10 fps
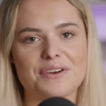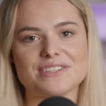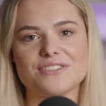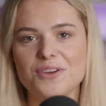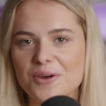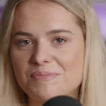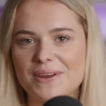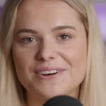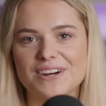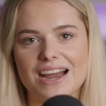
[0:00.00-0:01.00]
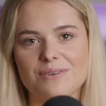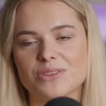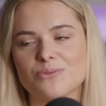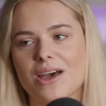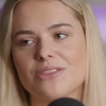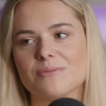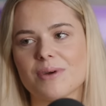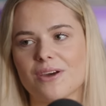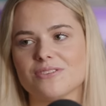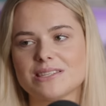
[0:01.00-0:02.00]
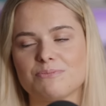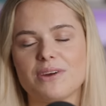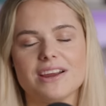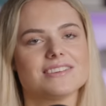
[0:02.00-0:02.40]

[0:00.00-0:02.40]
It's not been great with the weather, but spring